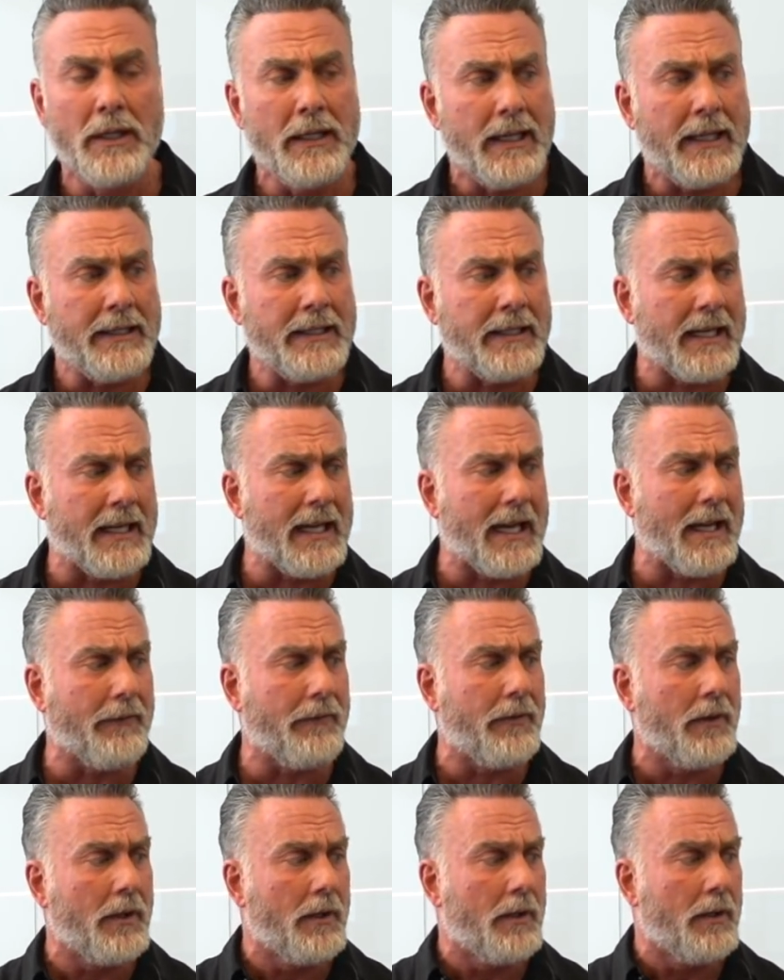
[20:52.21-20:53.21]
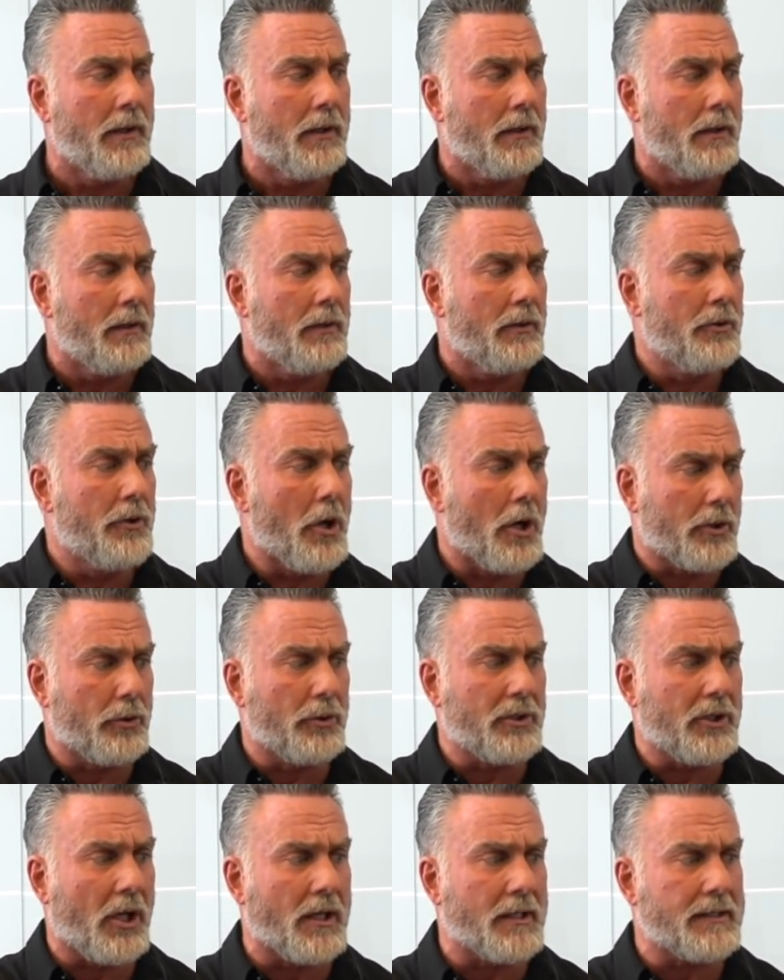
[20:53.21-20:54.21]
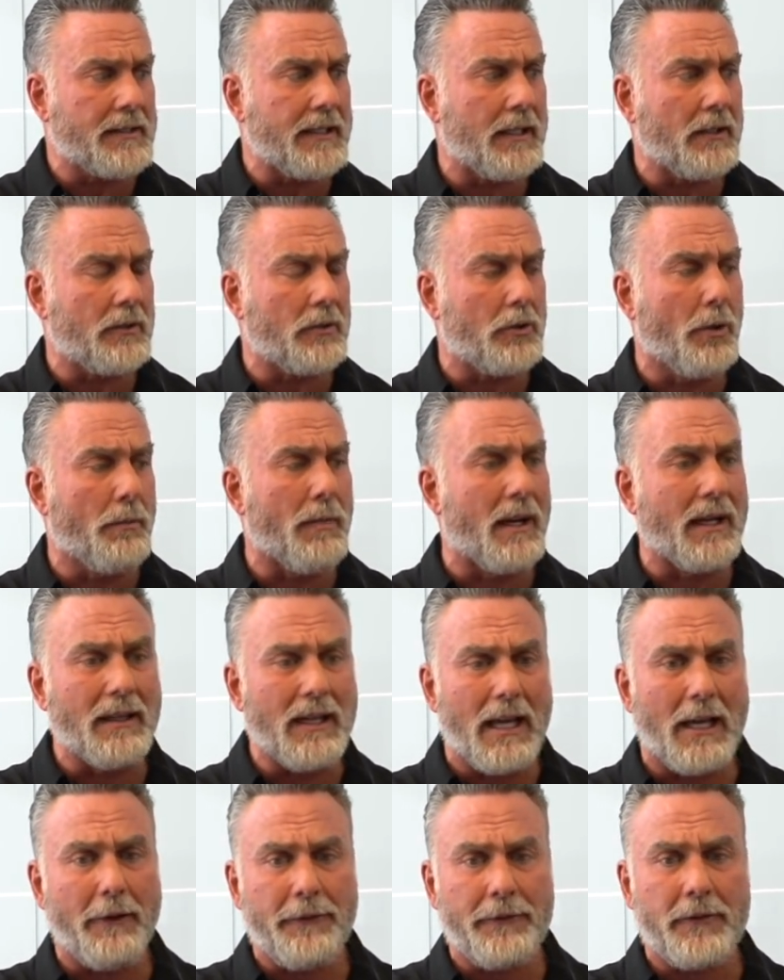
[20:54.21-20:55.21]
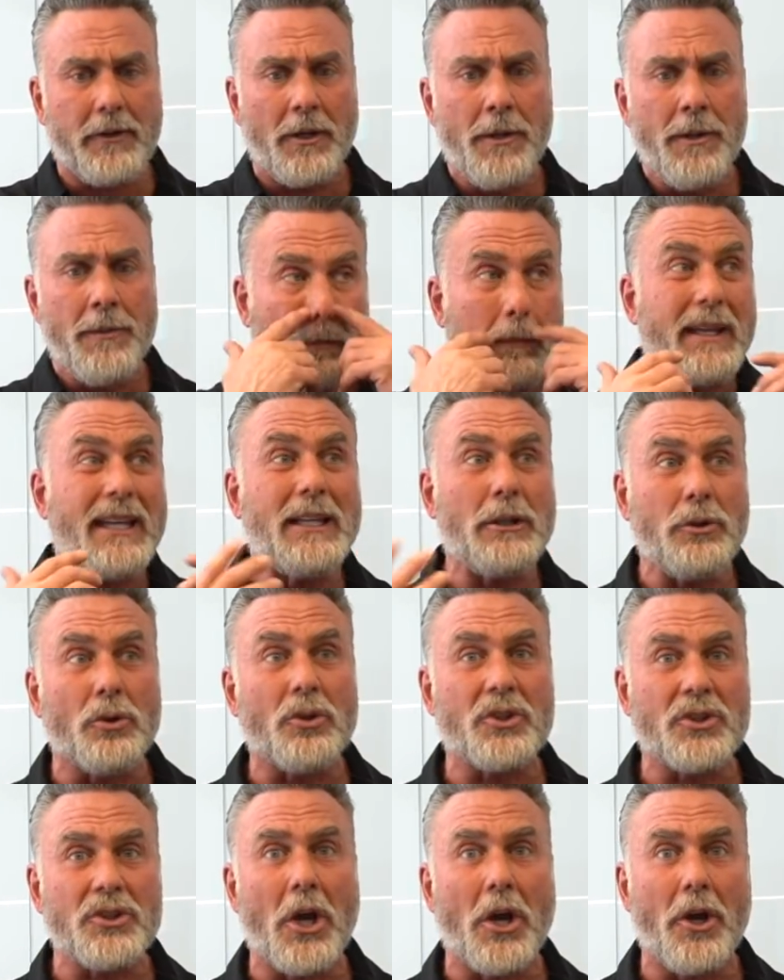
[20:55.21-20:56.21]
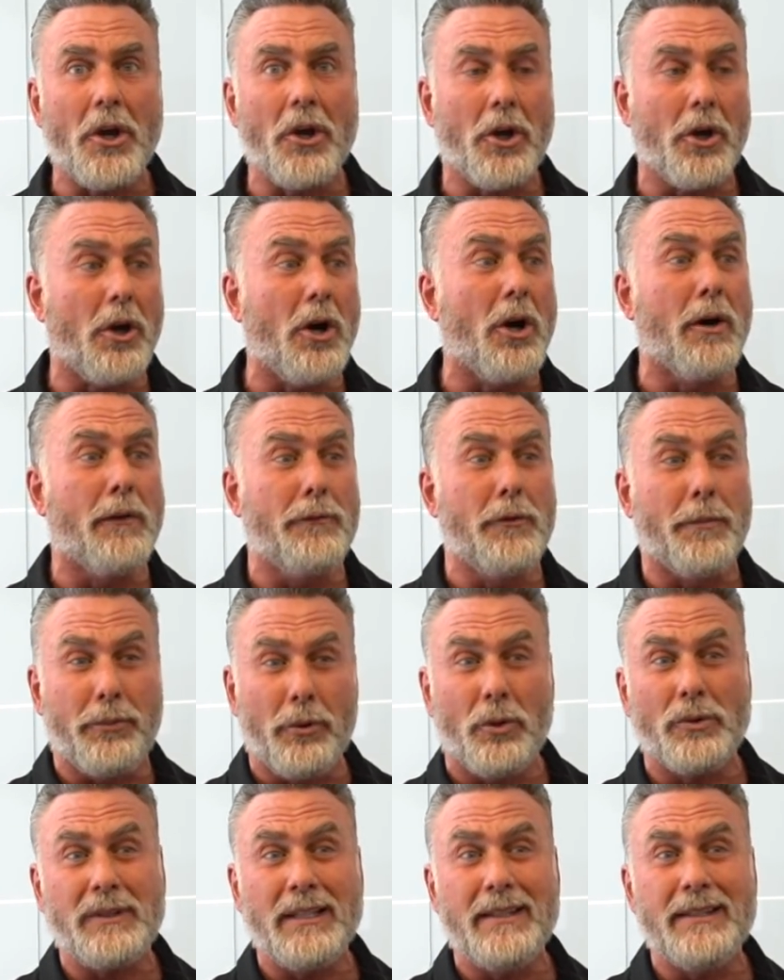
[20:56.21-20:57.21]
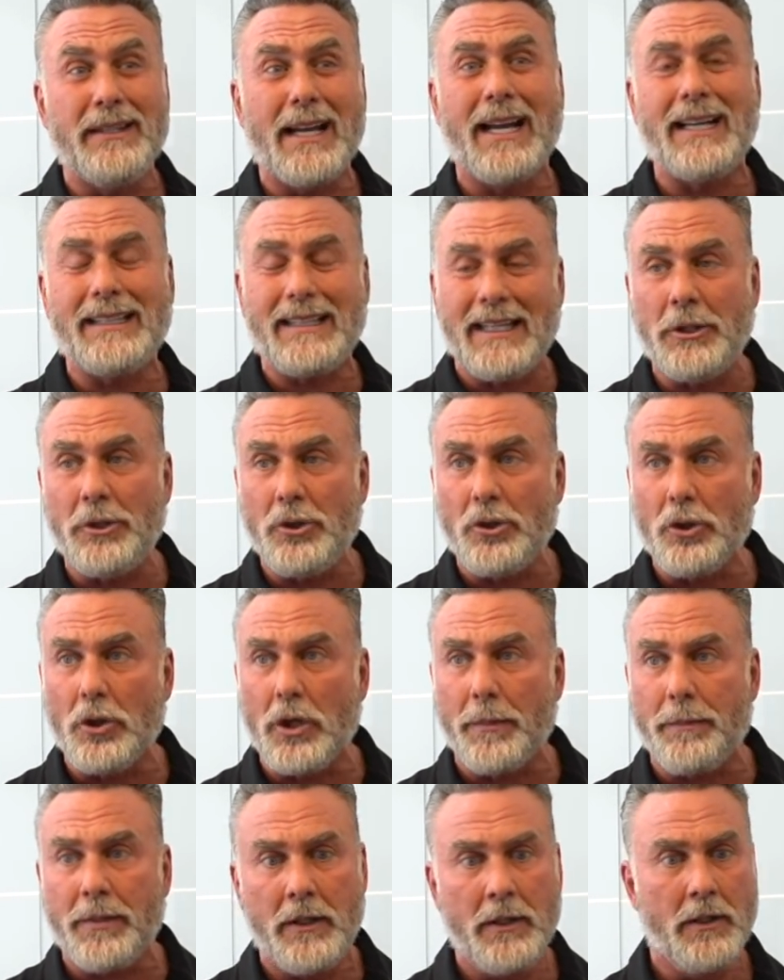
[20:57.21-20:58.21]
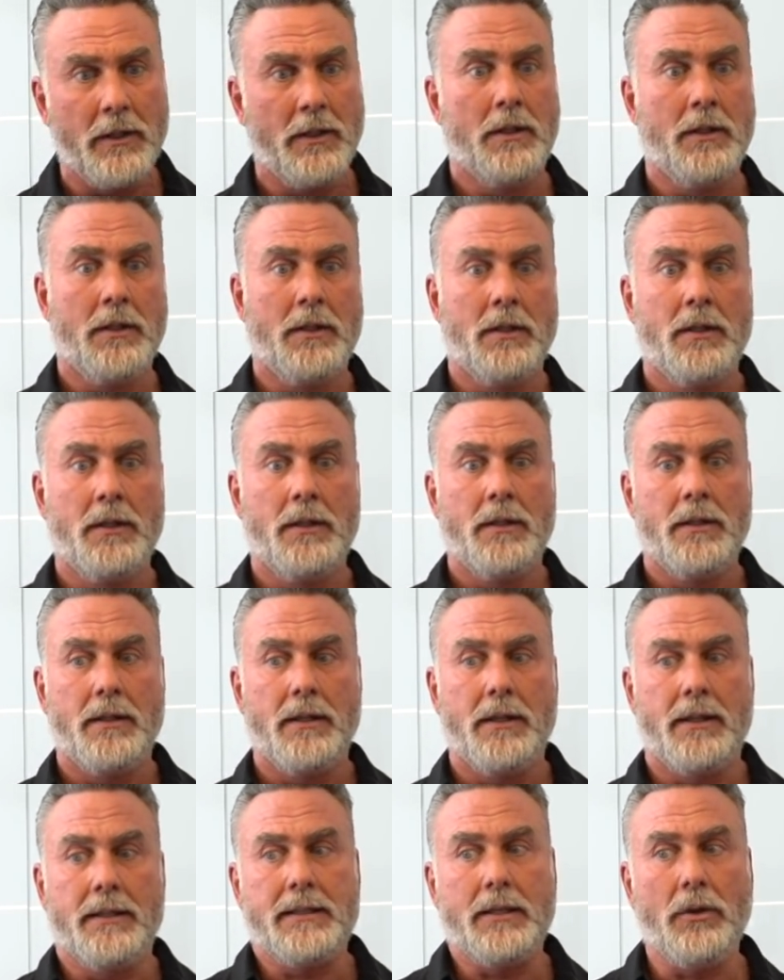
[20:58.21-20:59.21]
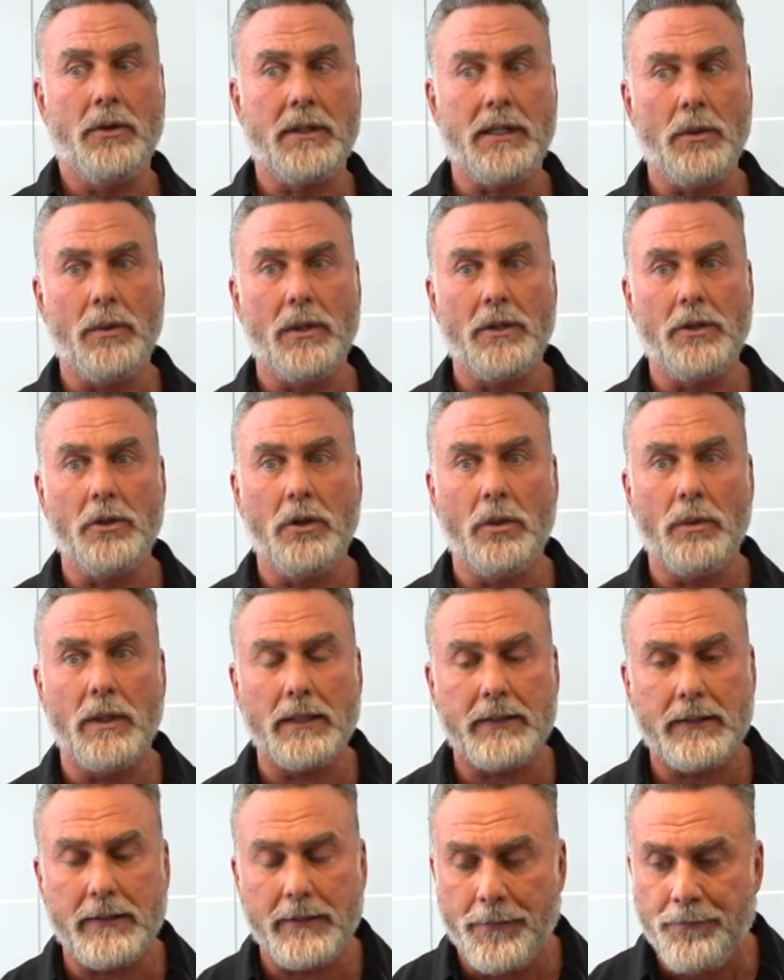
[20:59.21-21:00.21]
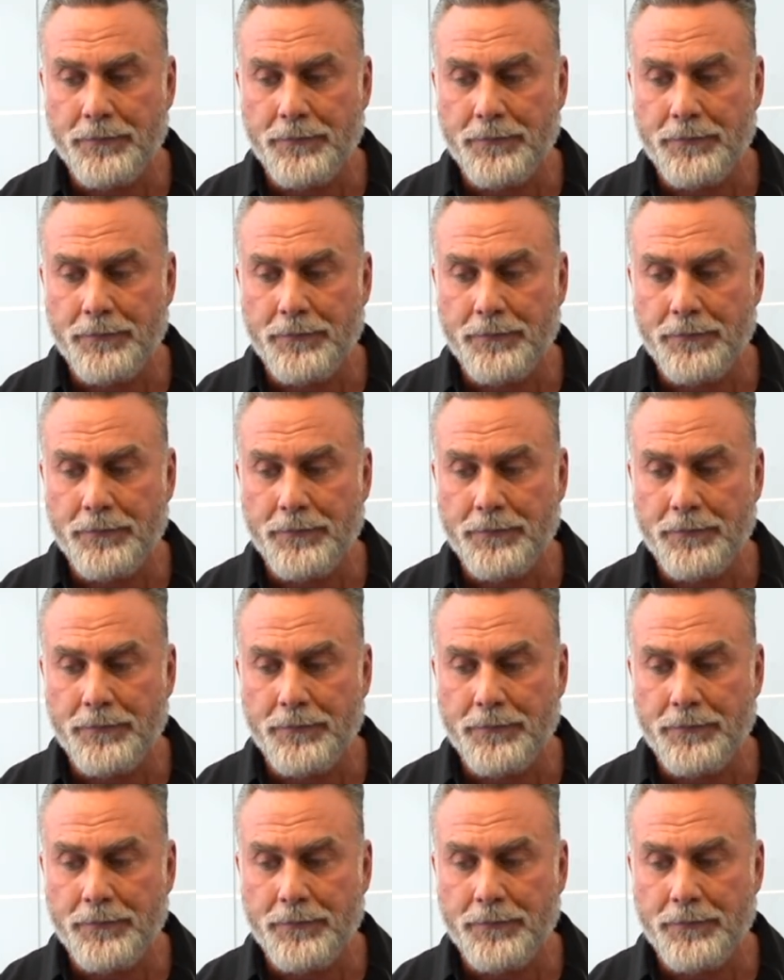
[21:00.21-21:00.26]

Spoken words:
And then I have Dr. Trentien to my left, precursor of the protein diet in Europe. I say, okay, well, you know what?